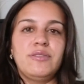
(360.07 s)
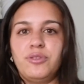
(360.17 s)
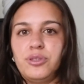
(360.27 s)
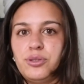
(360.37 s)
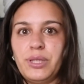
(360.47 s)

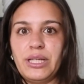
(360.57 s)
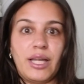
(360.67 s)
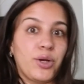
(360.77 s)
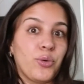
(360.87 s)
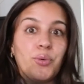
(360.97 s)
you're doing
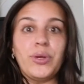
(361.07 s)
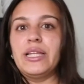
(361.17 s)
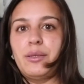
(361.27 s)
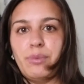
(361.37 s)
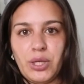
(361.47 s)
like
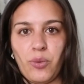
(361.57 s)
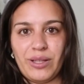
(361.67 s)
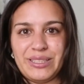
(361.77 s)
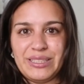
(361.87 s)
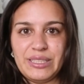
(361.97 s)
really big
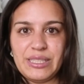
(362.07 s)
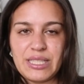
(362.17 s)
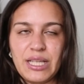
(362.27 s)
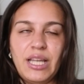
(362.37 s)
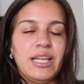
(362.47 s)

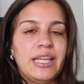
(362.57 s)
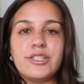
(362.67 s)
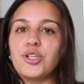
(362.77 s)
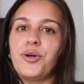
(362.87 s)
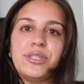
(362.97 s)
quantities,
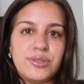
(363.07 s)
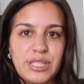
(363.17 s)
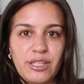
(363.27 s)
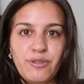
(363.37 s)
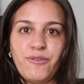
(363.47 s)
it's going to
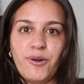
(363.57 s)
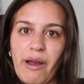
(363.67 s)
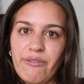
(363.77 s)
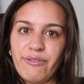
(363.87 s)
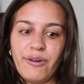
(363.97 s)
take you
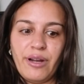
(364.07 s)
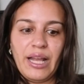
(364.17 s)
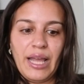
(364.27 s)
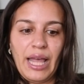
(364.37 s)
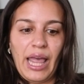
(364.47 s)
forever,
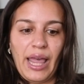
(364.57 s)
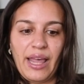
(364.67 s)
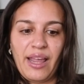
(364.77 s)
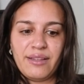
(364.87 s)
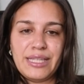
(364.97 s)

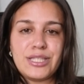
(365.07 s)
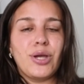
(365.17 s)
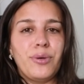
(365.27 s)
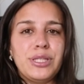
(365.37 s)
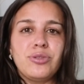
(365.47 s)
and it's
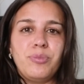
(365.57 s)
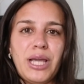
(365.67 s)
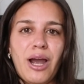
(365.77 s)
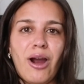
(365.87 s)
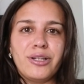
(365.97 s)
going to be
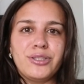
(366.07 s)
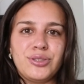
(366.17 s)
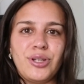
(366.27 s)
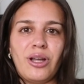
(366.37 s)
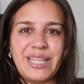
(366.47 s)
hard to
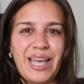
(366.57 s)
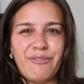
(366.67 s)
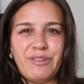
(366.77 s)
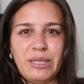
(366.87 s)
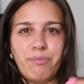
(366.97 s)
not
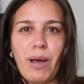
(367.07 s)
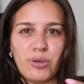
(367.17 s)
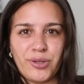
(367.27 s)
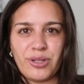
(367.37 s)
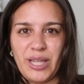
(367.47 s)
have any
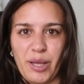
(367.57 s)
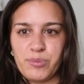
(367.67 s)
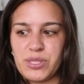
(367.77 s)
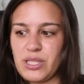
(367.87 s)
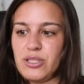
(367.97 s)
powder
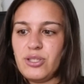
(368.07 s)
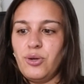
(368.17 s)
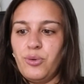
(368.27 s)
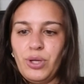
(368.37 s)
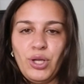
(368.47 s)
clumps.
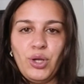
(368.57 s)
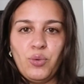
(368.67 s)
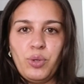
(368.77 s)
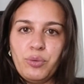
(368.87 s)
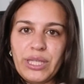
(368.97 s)
So
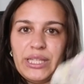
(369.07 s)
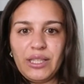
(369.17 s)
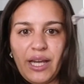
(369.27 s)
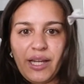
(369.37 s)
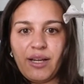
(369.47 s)
we really
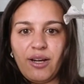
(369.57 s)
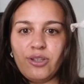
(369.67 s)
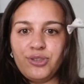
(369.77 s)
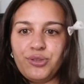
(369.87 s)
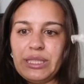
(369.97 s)
like
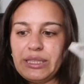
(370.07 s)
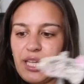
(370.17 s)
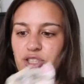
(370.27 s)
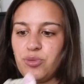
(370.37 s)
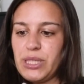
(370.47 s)
our drill
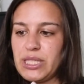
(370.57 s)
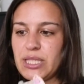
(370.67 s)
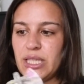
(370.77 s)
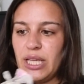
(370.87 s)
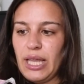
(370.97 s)

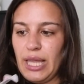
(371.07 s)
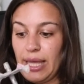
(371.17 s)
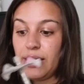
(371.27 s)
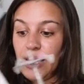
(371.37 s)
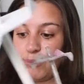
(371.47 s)
attachments.
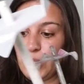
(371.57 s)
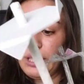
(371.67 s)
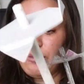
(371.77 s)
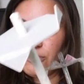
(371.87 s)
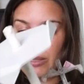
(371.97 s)
And let me
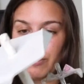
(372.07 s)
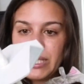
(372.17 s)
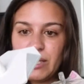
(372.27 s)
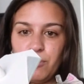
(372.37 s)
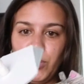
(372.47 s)
give you some
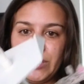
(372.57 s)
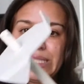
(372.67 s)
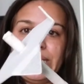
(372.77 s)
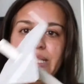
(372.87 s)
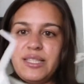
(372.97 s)
examples.
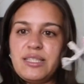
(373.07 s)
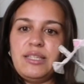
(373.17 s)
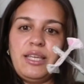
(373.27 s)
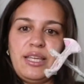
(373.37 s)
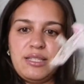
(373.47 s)
This
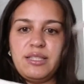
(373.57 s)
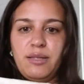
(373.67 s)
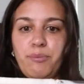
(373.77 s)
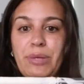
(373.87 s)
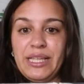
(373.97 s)
is the
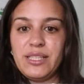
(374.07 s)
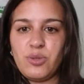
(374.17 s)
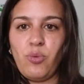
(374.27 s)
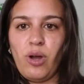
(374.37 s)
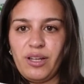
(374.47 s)

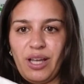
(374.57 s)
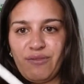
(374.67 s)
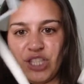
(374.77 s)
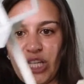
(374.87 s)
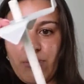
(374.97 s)
biggest one
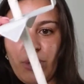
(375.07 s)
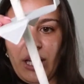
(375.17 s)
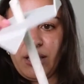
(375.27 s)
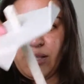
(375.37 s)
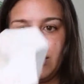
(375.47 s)
of
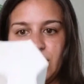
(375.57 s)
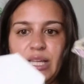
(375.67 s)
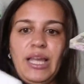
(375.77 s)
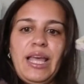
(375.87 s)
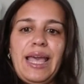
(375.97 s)
Jesmonite,
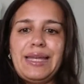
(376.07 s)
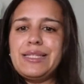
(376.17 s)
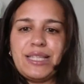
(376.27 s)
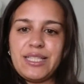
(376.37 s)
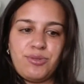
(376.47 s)
and it's
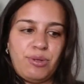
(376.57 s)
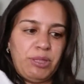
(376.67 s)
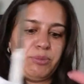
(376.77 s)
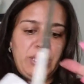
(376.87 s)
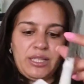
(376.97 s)
extremely
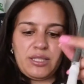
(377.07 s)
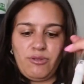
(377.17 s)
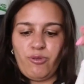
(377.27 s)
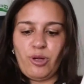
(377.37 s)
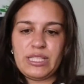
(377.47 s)
big. So
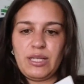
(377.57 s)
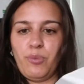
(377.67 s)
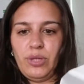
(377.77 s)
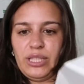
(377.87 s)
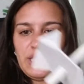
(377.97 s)
for example, it doesn't